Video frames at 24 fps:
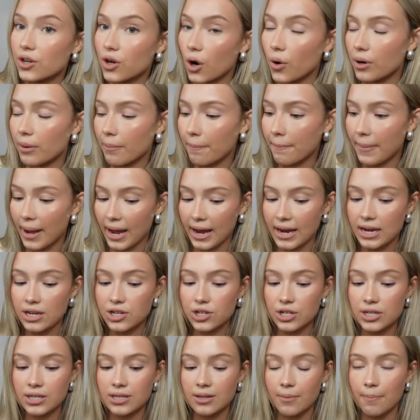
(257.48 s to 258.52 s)
Golden Beige.
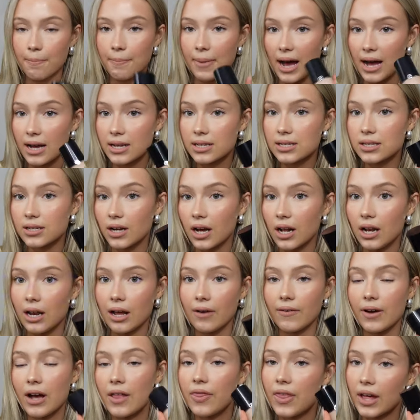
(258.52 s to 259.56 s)
It's the best, I love
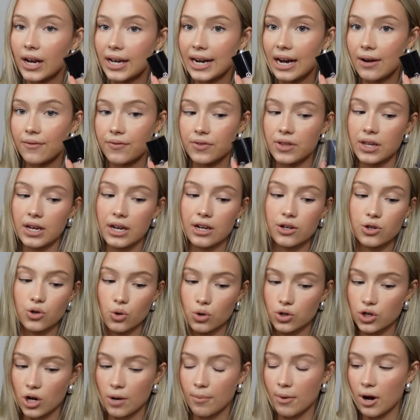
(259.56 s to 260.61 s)
it. Then I have the
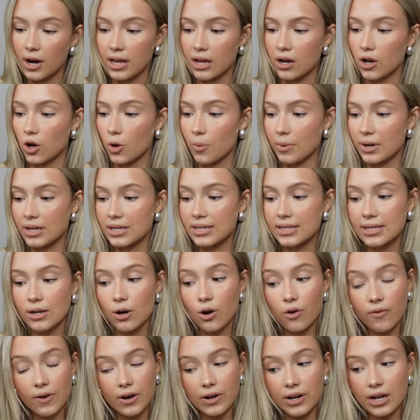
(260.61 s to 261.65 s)
Giorgio Armani Luminous Silk
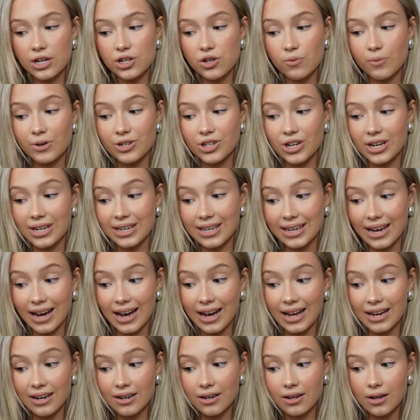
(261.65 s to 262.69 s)
foundation, which
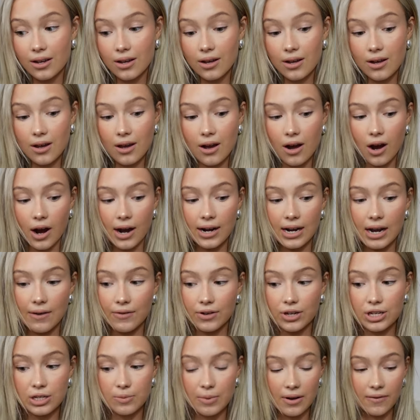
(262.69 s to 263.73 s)
again, I never
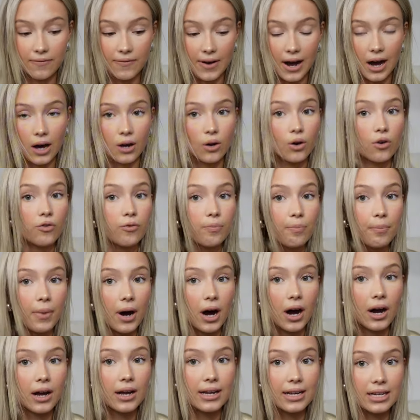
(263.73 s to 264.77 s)
used to be a fan of,
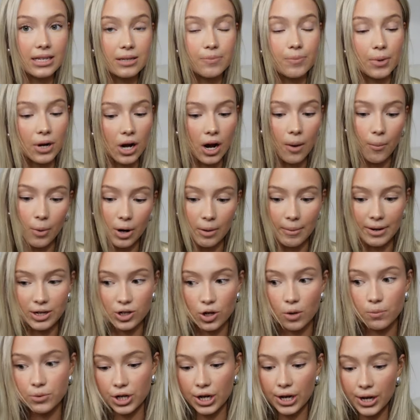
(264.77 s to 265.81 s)
but it's become one of my
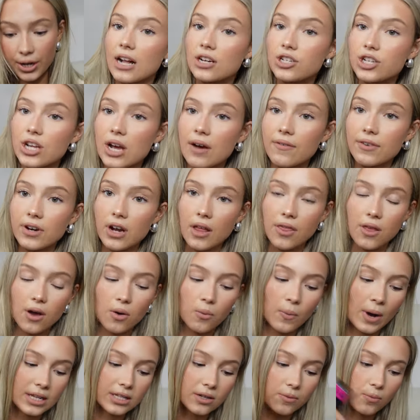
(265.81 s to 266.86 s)
top two. I actually have another
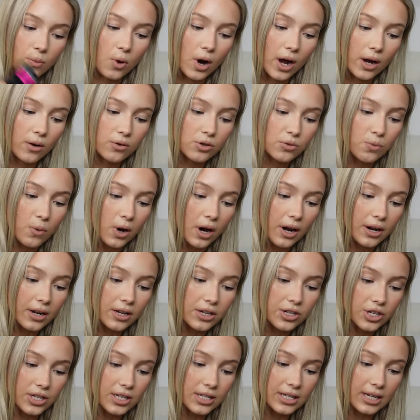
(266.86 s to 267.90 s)
Wet n Wild one
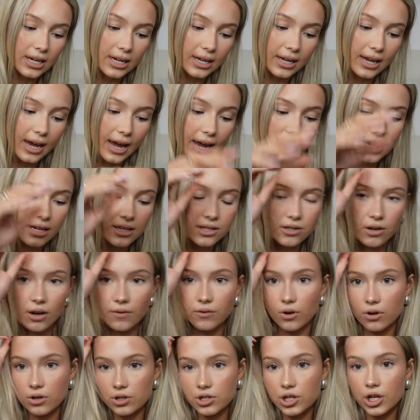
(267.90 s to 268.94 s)
just in case. So I've
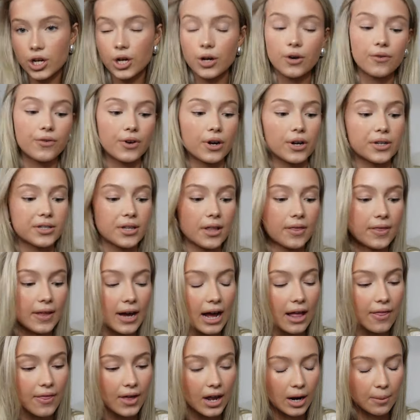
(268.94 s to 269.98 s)
got two of those
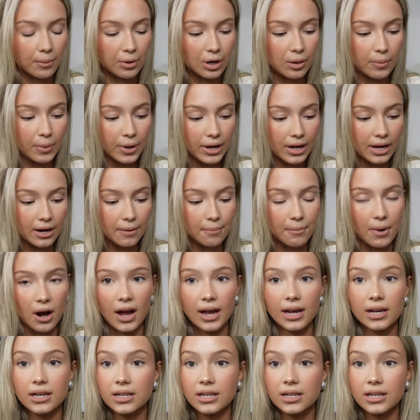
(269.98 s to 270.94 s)
there. Then I'm going to put in my